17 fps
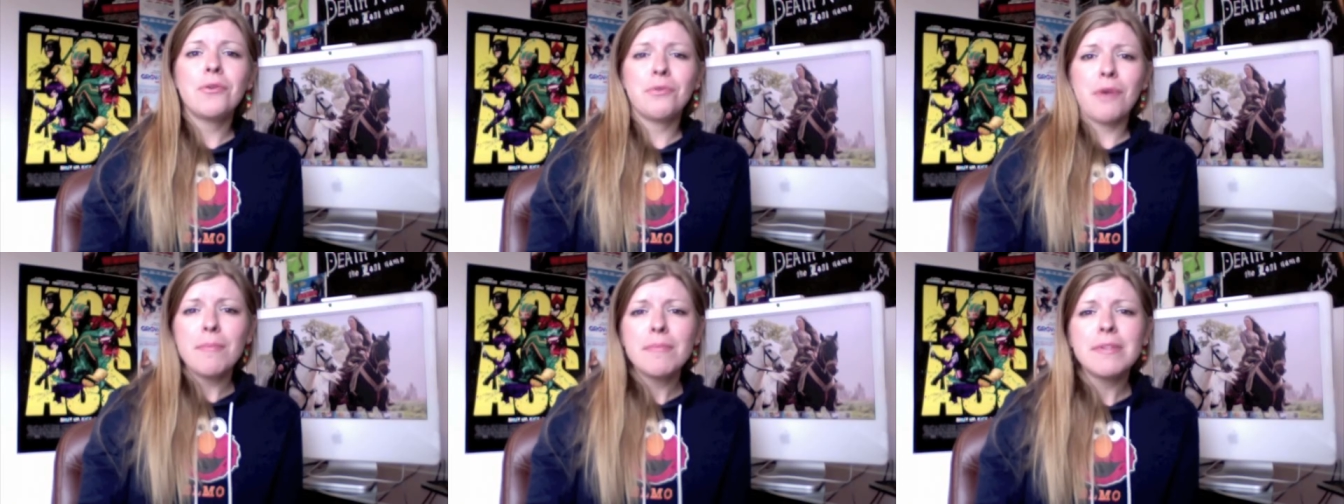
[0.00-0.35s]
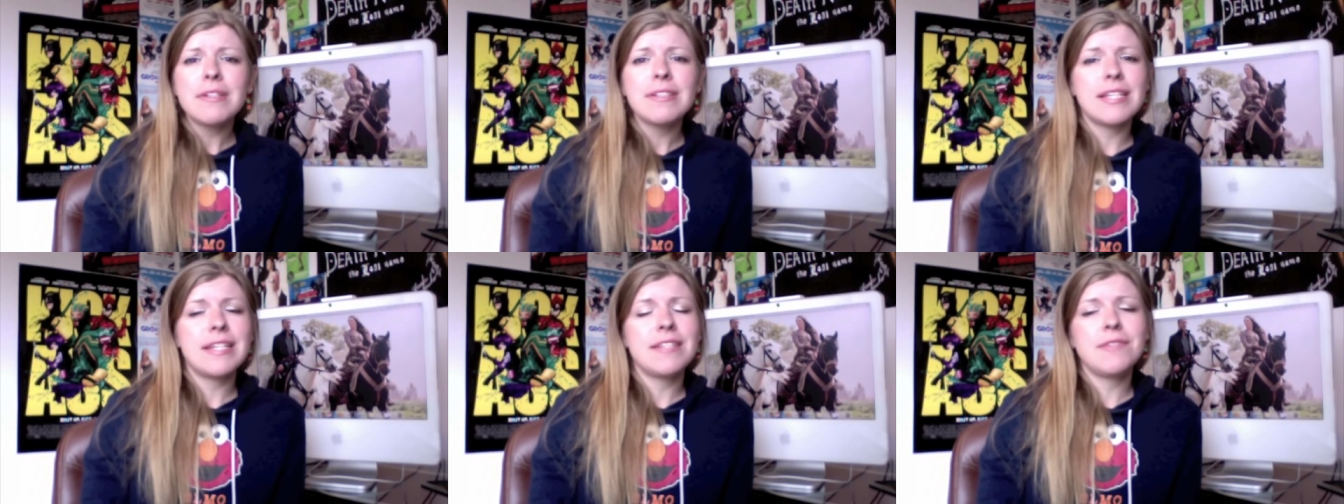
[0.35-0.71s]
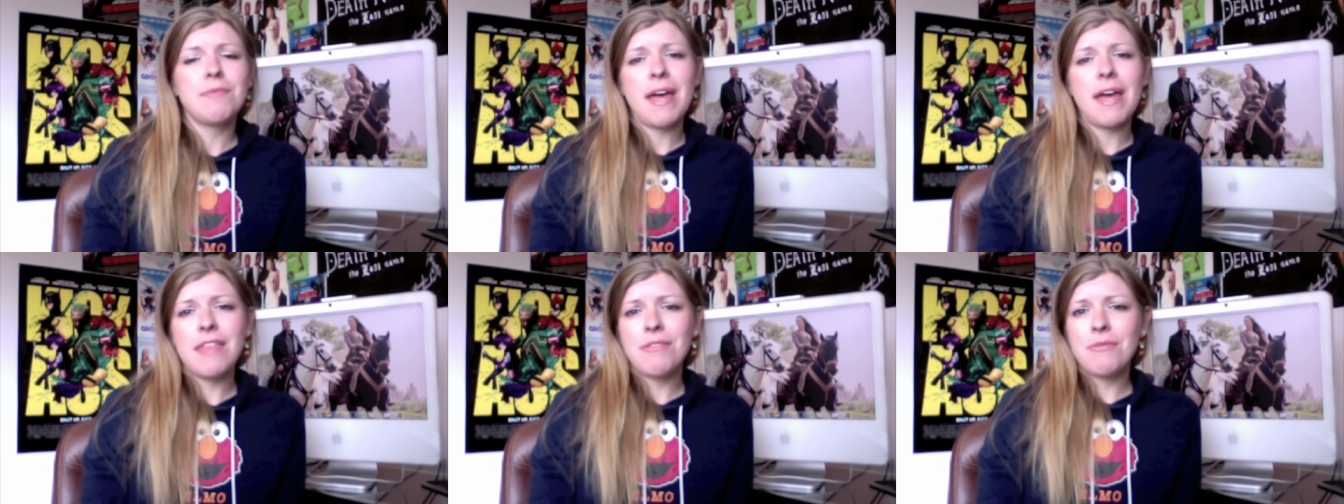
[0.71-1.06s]
grumbles his
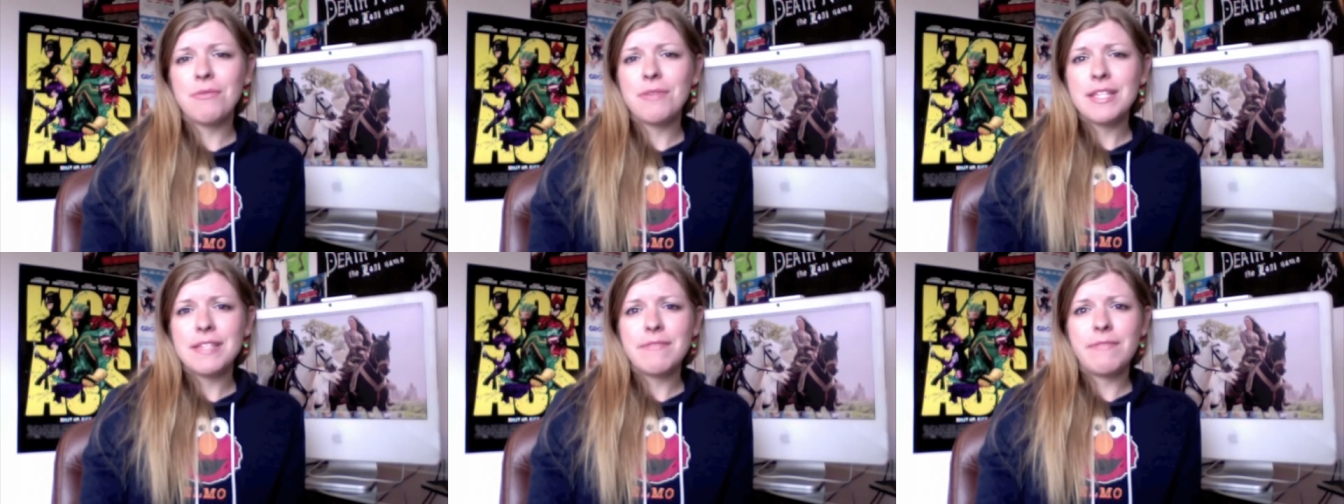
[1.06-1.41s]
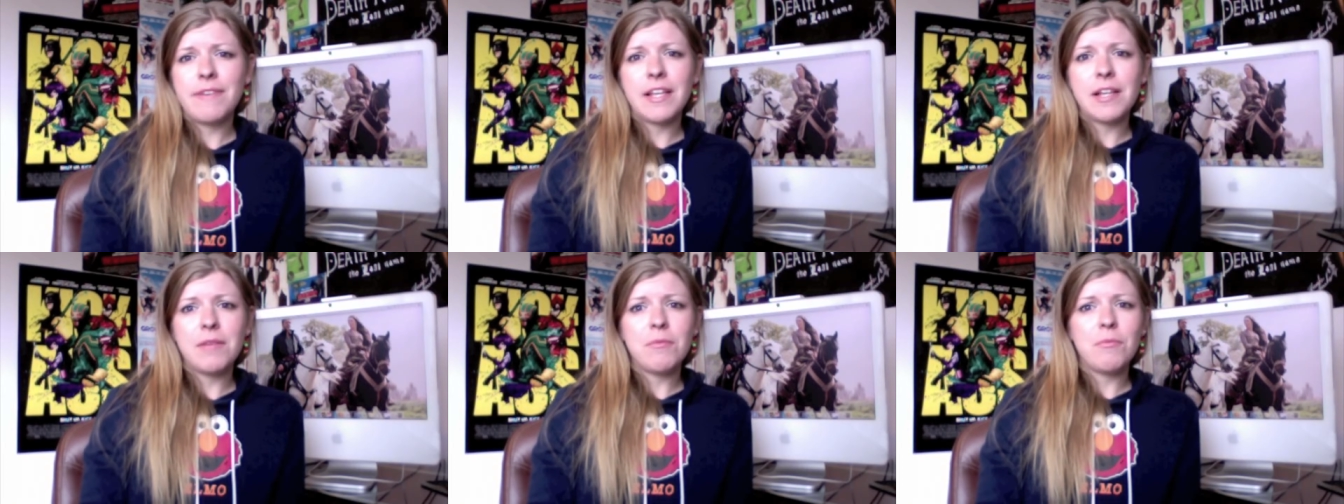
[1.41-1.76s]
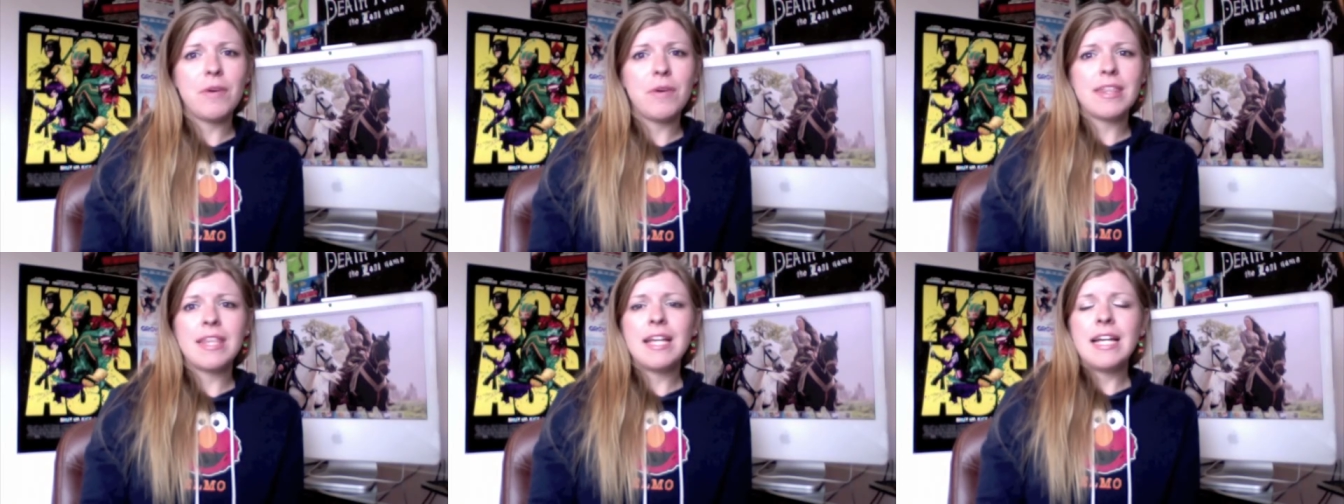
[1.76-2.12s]
way through this film
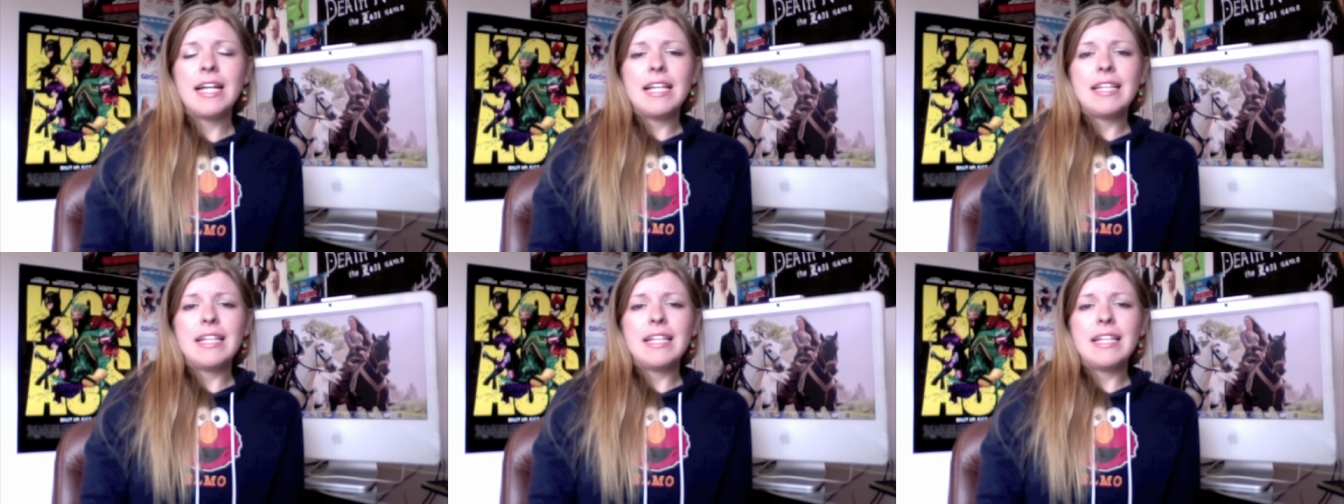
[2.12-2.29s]
with